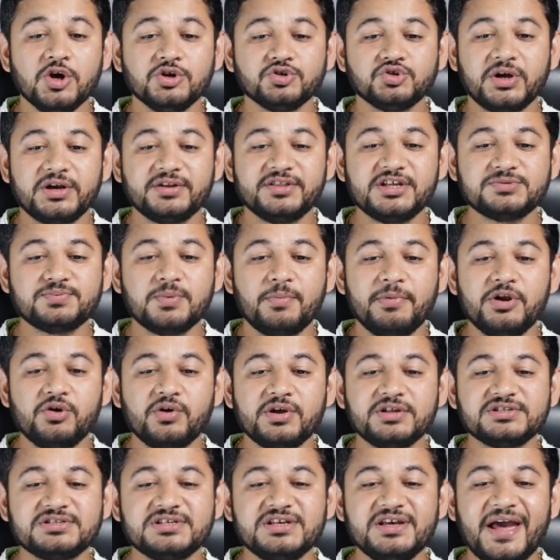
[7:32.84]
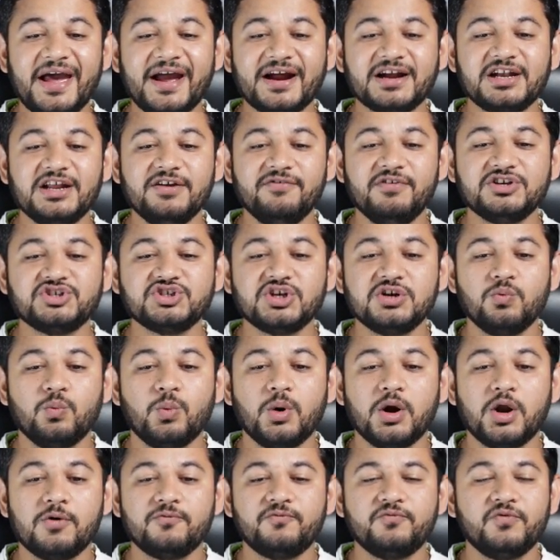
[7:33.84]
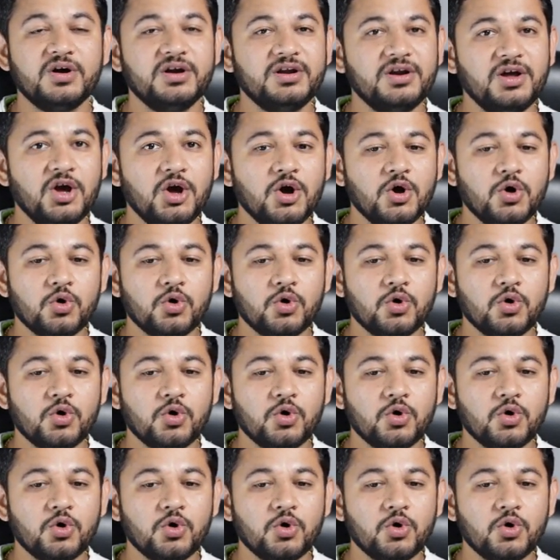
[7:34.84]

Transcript: So at this moment you can see activation one of one.